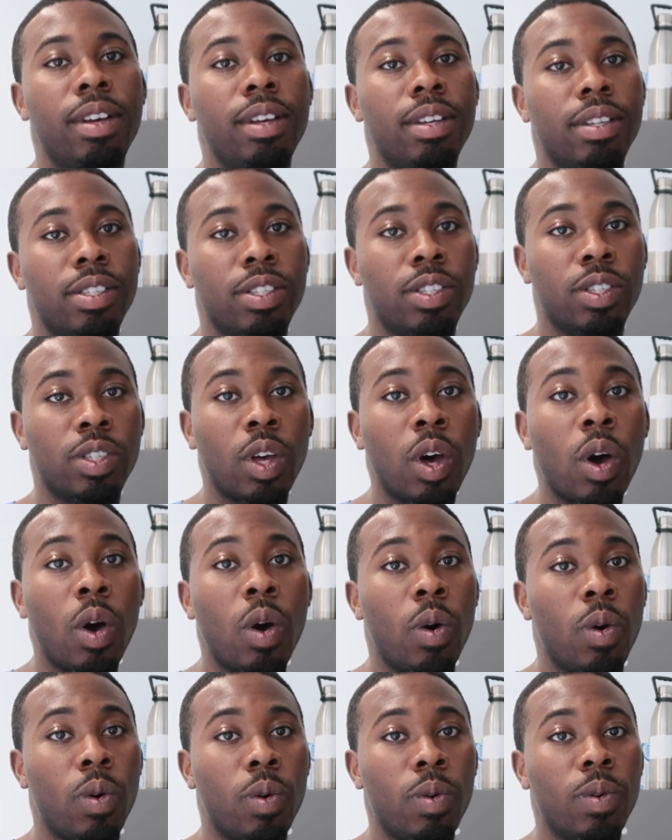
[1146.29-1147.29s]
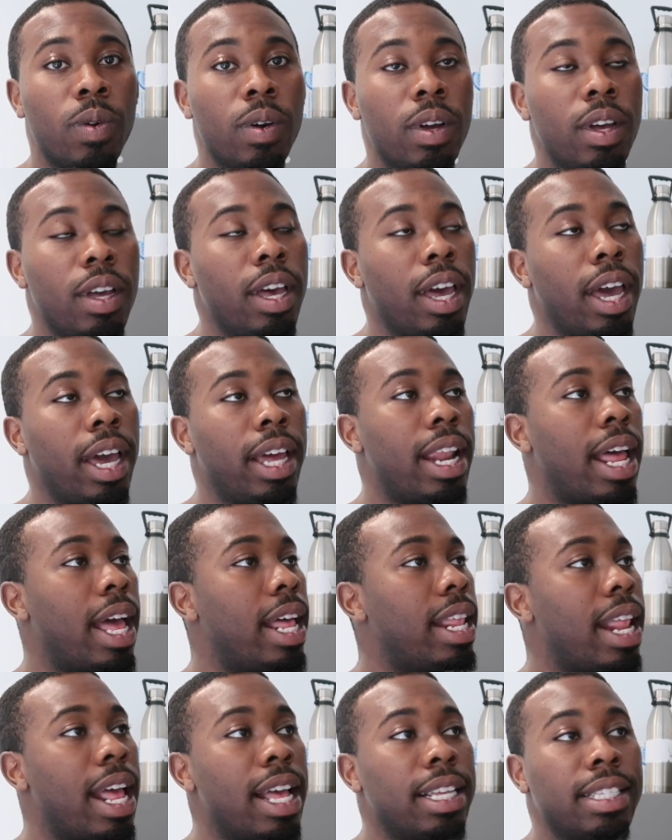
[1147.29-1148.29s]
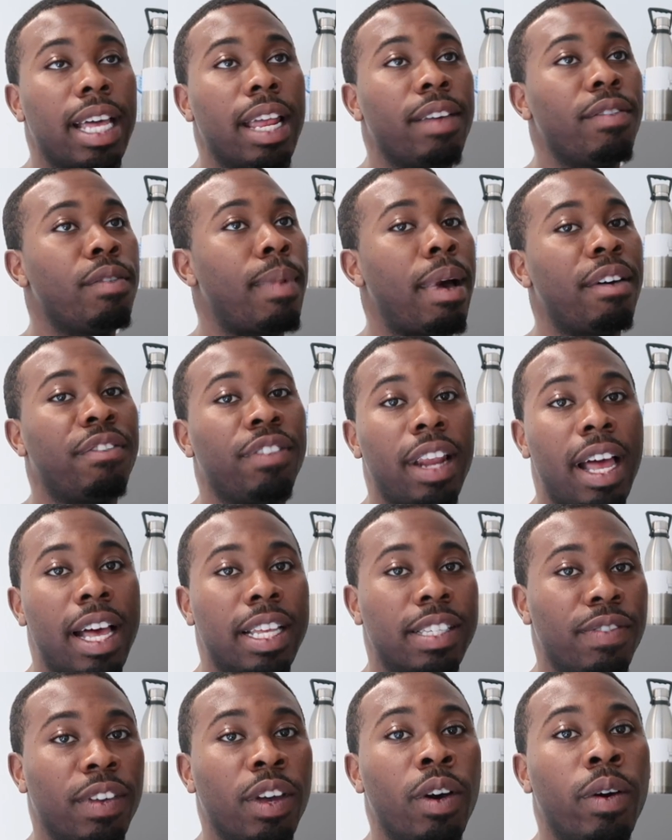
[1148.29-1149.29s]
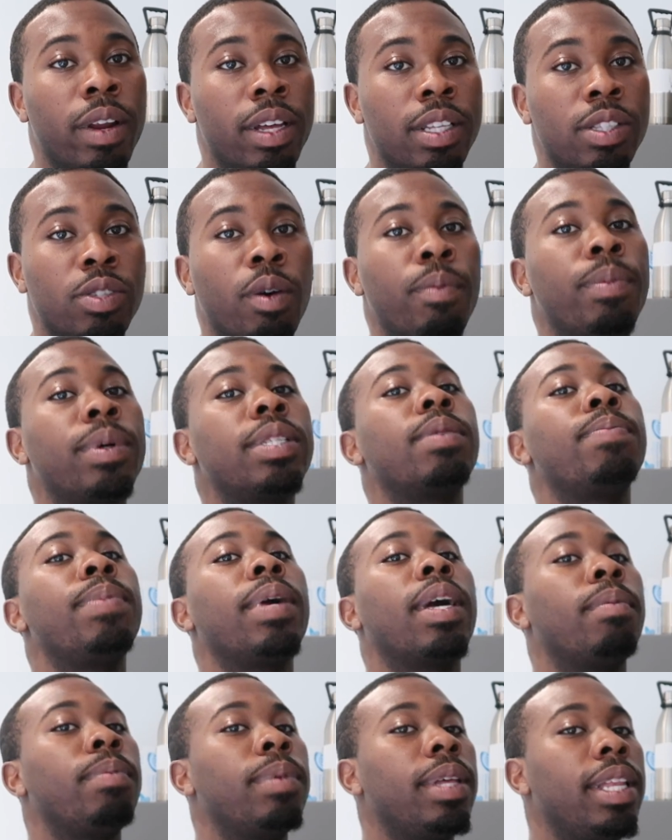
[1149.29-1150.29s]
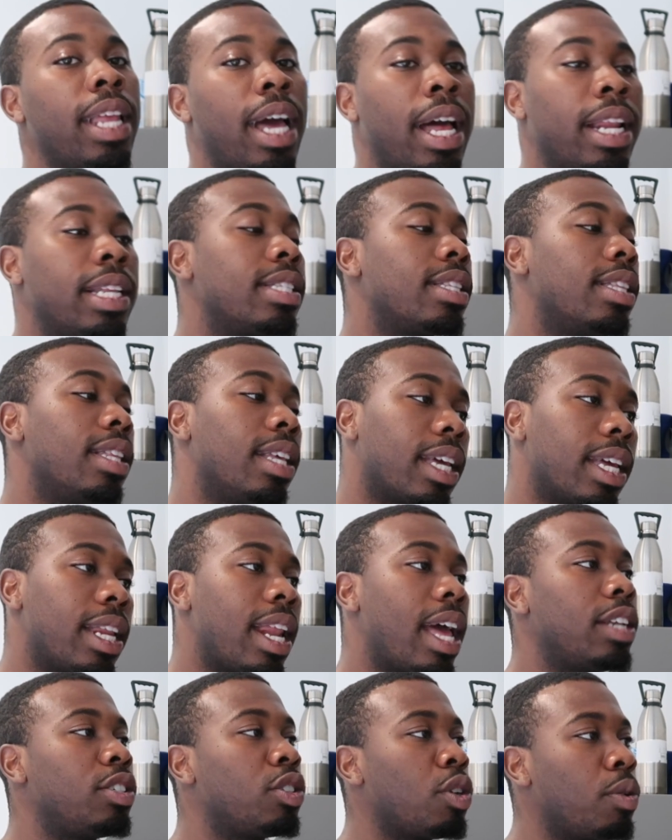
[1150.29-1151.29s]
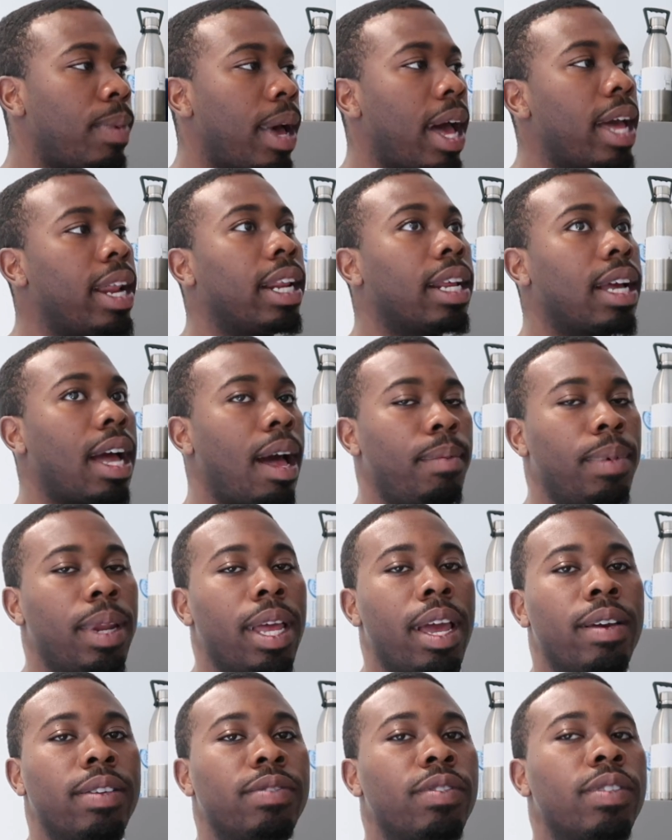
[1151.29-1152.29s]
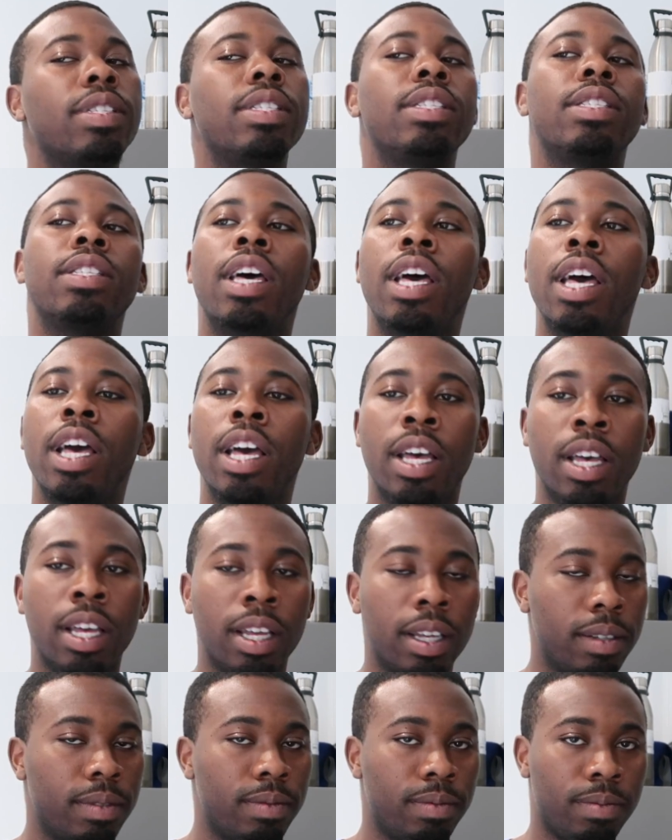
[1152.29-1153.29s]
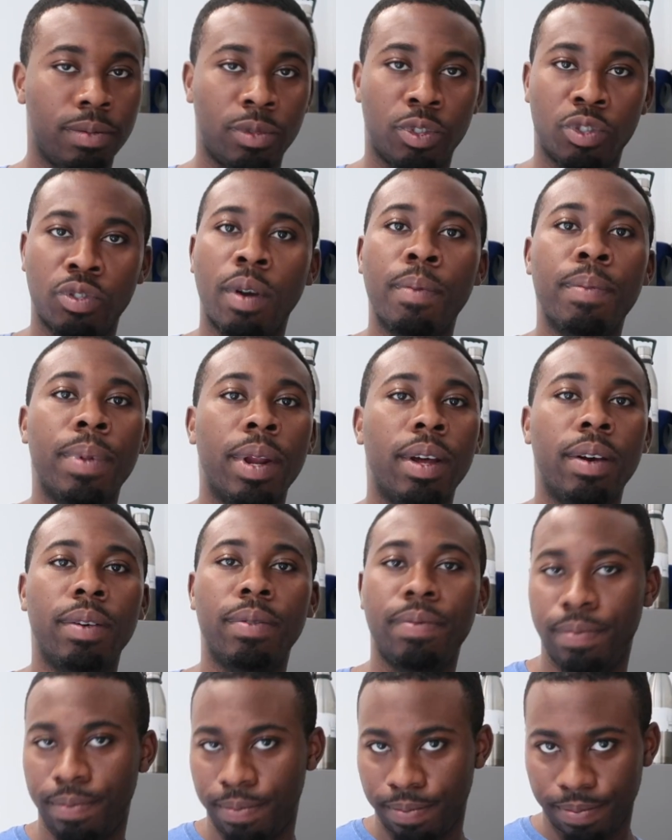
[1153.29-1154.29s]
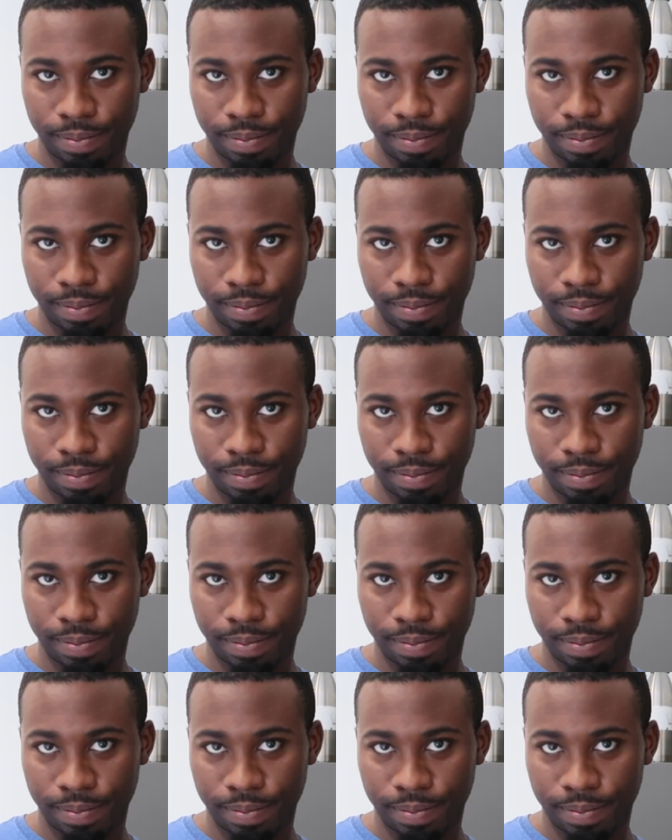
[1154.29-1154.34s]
So, and that's not even my philosophy going into it, but to be completely honest, looking at Joe Biden and Kamala Harris versus Trump it up,